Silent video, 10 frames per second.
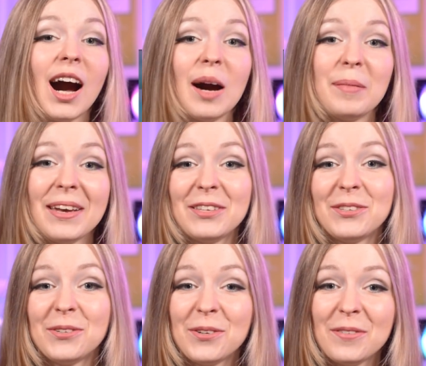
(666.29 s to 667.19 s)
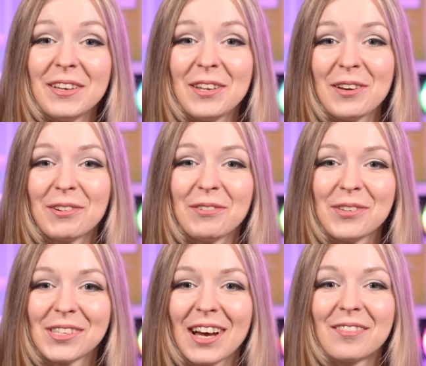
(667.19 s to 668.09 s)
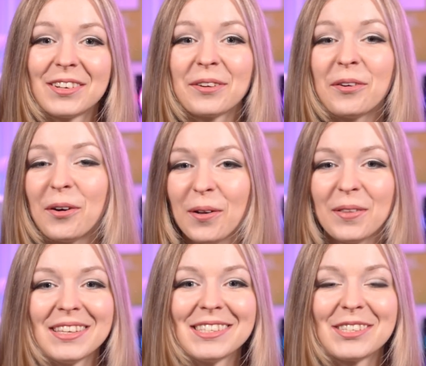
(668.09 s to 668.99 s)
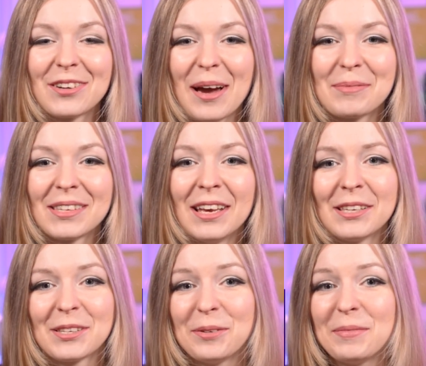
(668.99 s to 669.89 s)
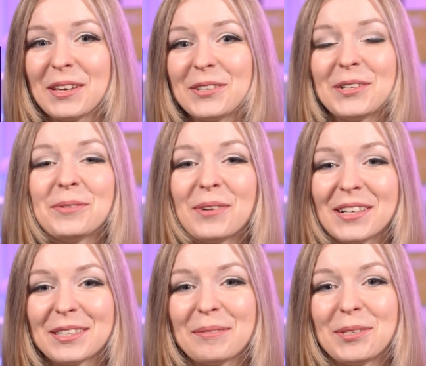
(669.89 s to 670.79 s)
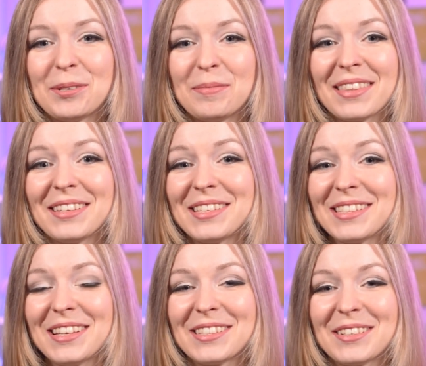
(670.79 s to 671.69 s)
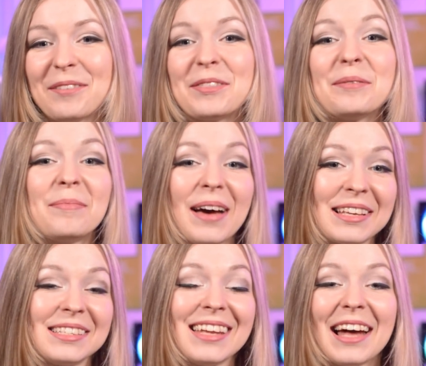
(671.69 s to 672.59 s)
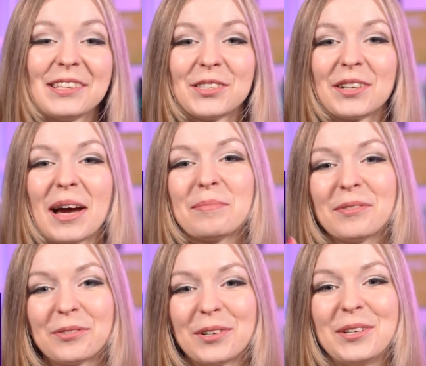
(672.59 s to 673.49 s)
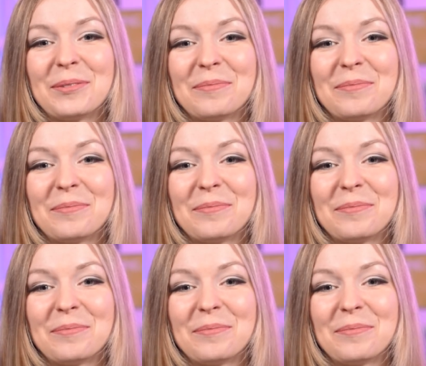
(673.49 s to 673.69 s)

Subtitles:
I made 2 video reviews covering all these straps, so make sure to watch them to make the decision of the best head strap for you.